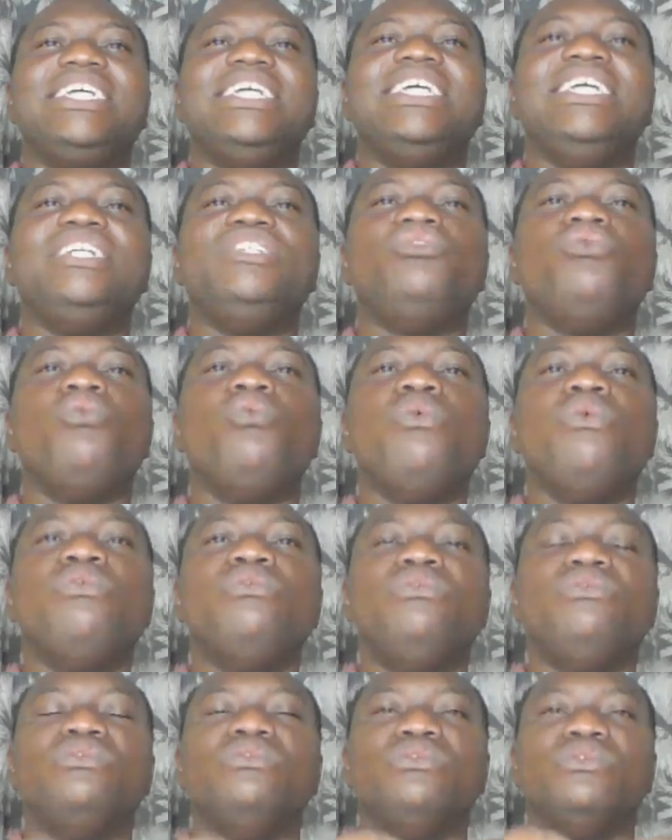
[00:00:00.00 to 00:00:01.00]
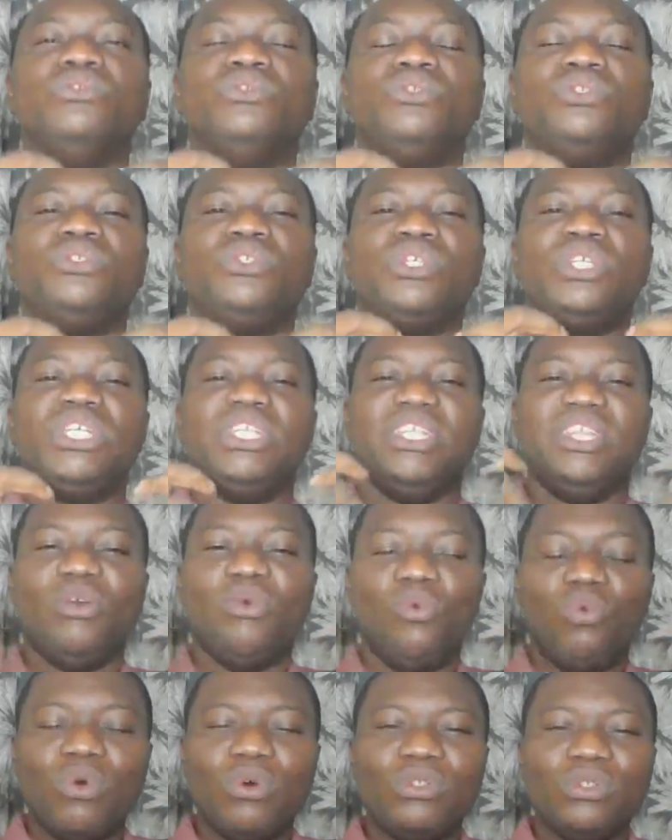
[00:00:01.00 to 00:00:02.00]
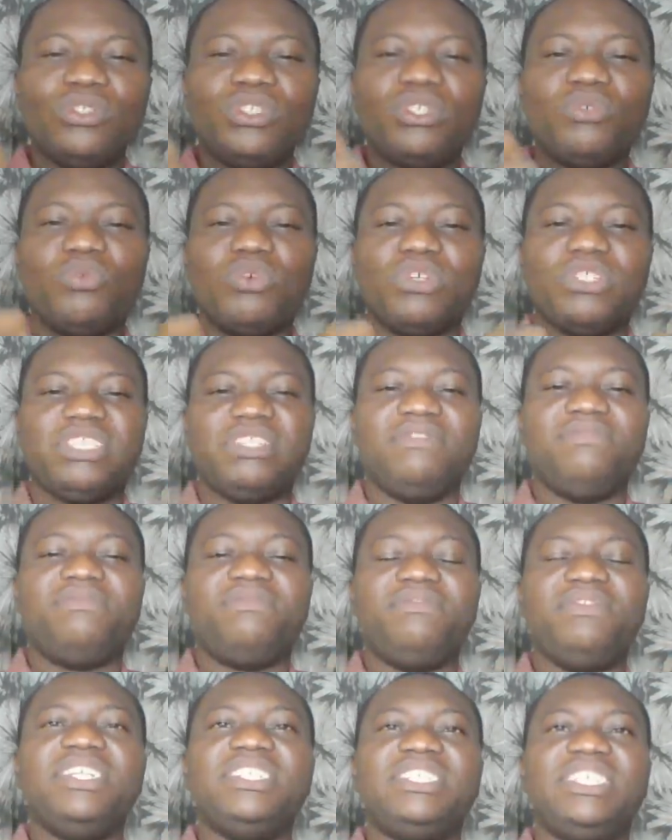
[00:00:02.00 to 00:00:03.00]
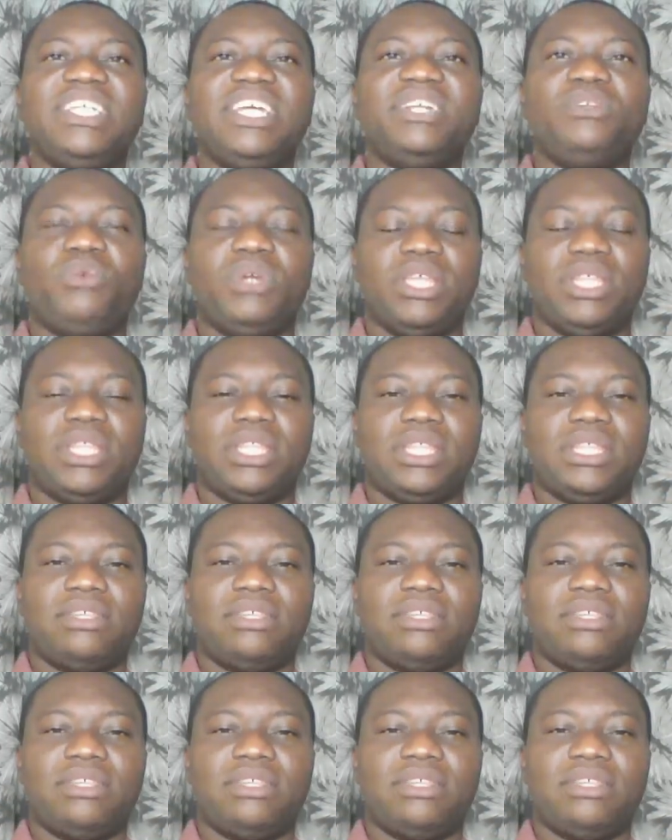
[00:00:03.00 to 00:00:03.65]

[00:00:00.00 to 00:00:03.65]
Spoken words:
his wounds, the wounds he was inflicted with,